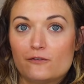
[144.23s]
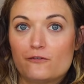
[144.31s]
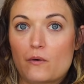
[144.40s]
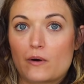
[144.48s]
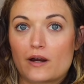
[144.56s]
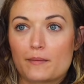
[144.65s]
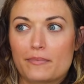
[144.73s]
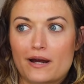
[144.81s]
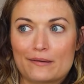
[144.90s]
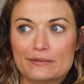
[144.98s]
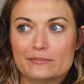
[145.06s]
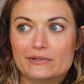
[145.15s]
for
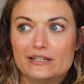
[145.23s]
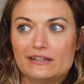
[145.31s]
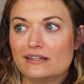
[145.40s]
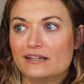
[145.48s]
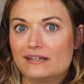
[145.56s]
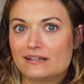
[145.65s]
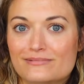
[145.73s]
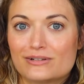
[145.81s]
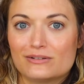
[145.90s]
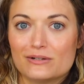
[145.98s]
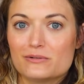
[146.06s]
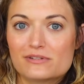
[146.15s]
probably like
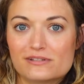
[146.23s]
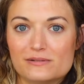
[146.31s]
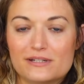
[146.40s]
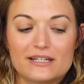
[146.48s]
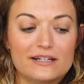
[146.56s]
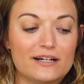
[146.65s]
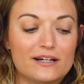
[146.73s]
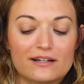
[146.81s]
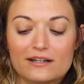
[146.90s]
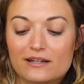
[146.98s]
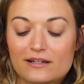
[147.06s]
close to a year.